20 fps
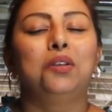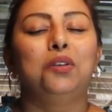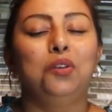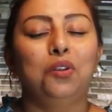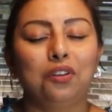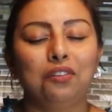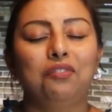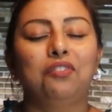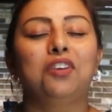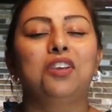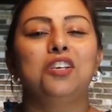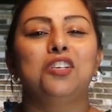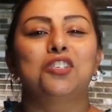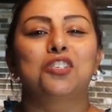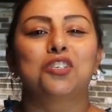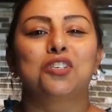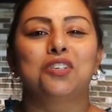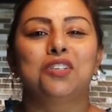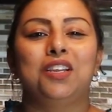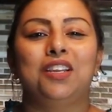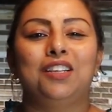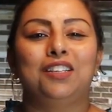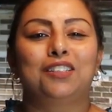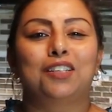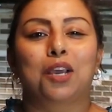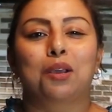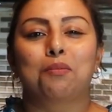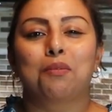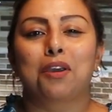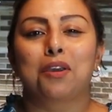notification
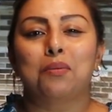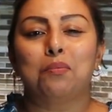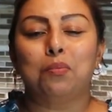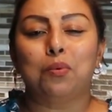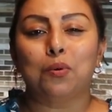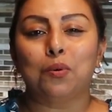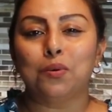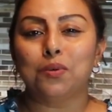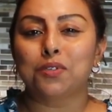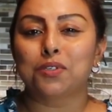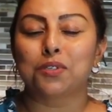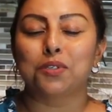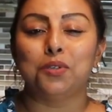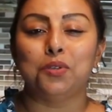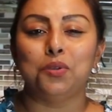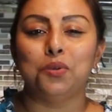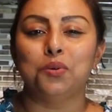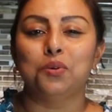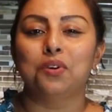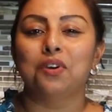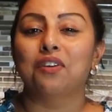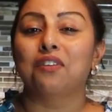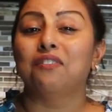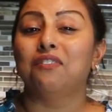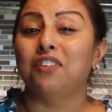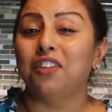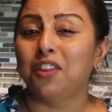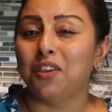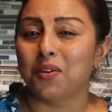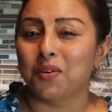anytime I post new
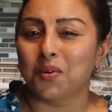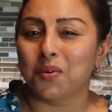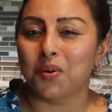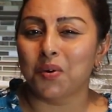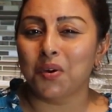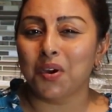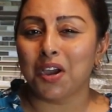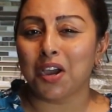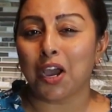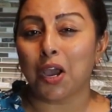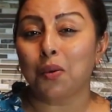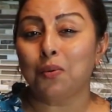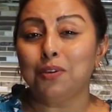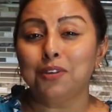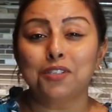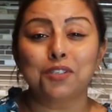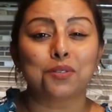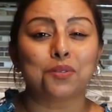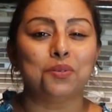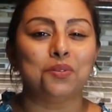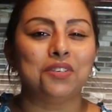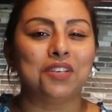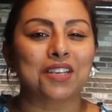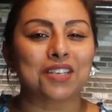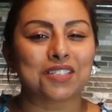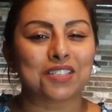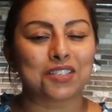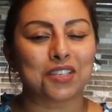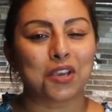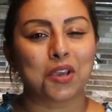video. I will see you
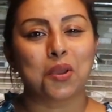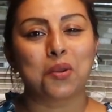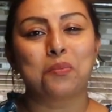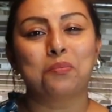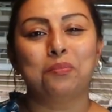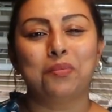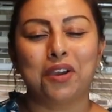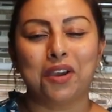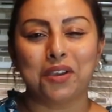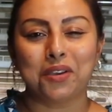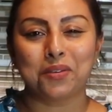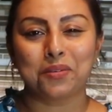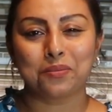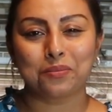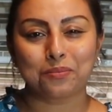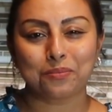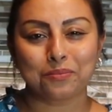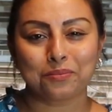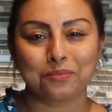next time. Bye.